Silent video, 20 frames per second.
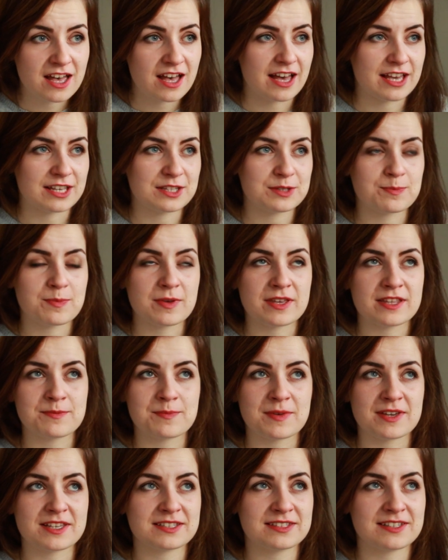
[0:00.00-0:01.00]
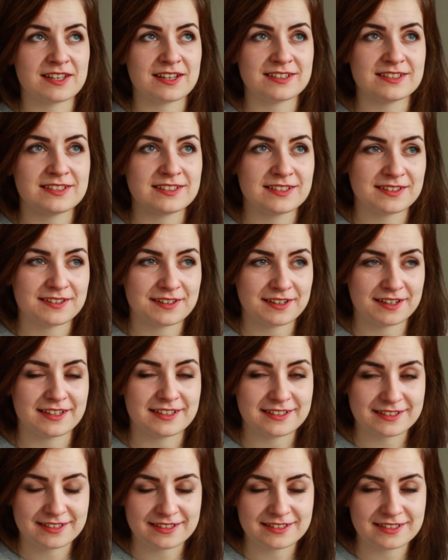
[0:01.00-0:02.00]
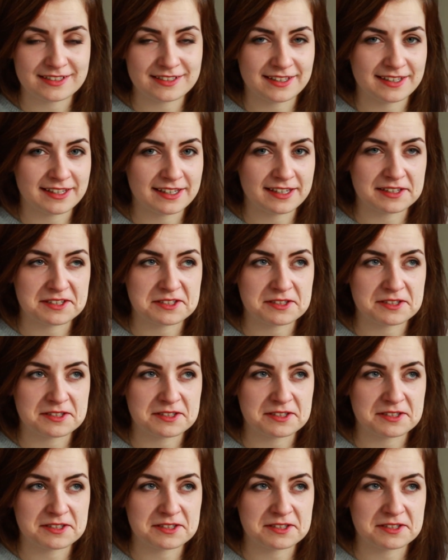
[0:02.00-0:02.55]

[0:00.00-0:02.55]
I spend my Saturday night editing,